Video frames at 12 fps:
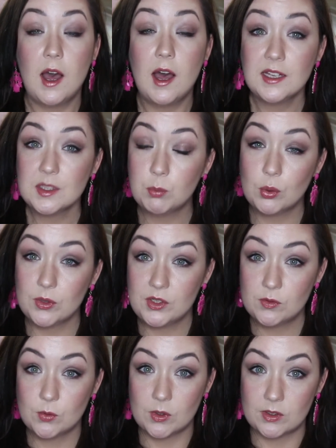as a
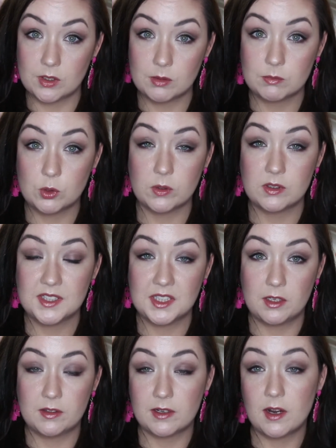point of order, I'm going to
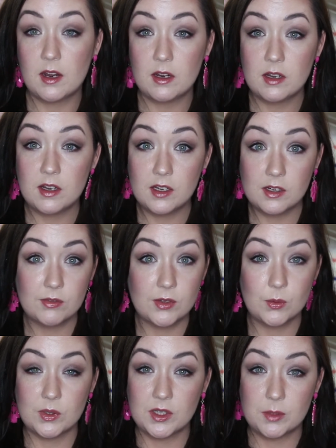say that
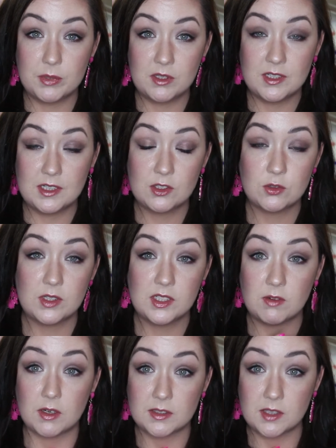everyone in the beauty industry,
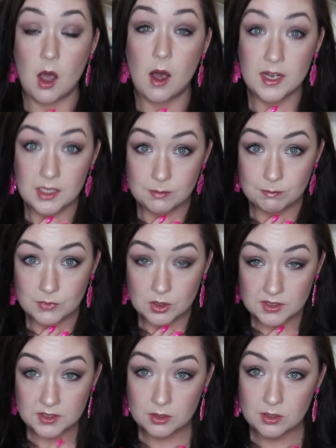as far as I'm
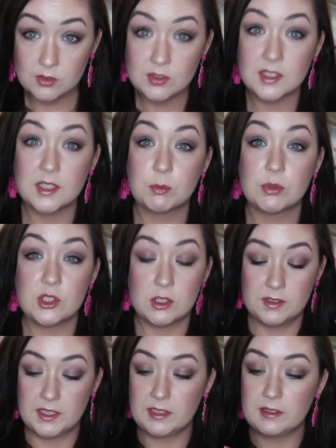concerned, is
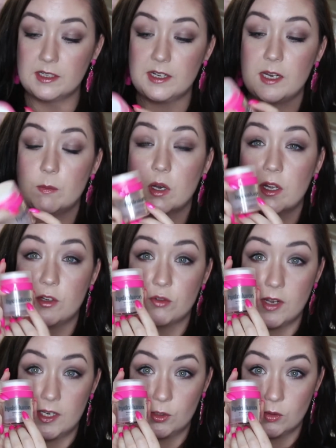producing the name
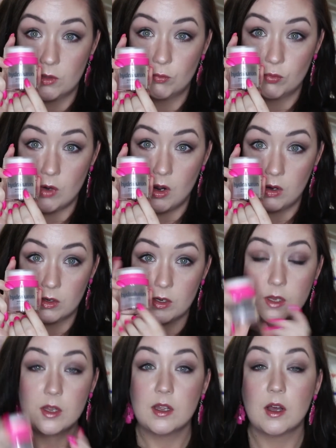Hydraluron wrong.
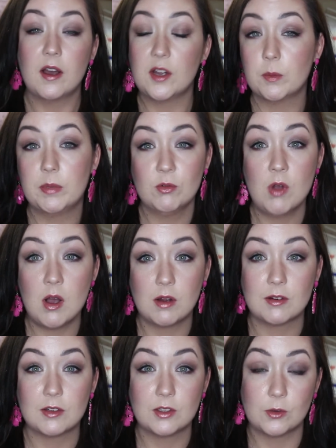I could be
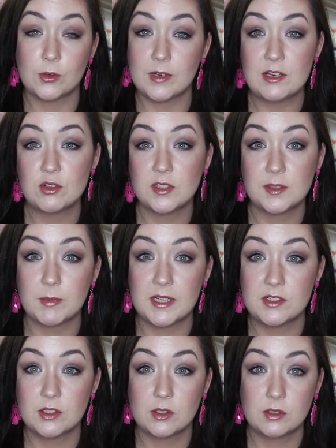wrong. The creators
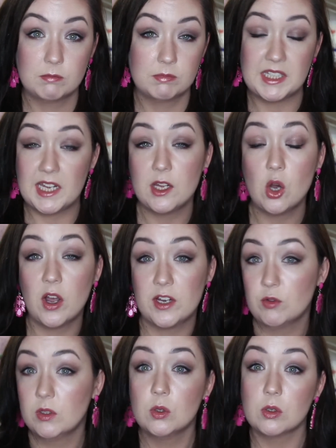might say
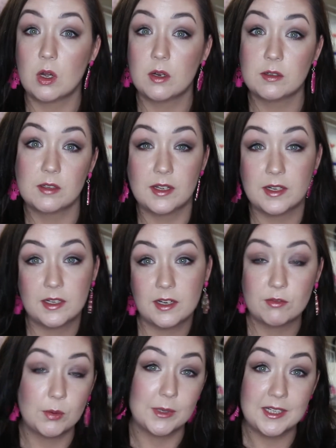Hydraluron like
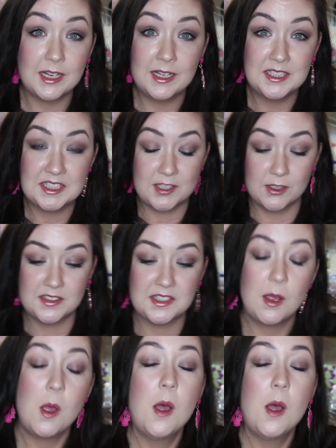everybody else does,